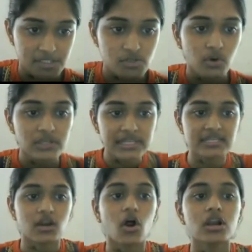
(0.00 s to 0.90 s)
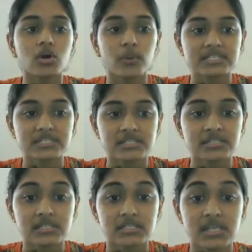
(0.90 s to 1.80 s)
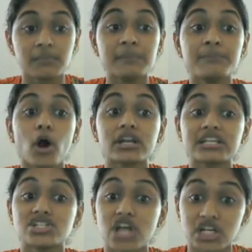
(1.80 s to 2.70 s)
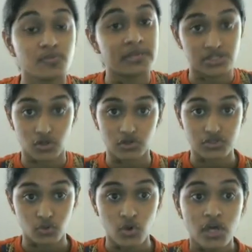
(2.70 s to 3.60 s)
So these are all questions, some important judgments also.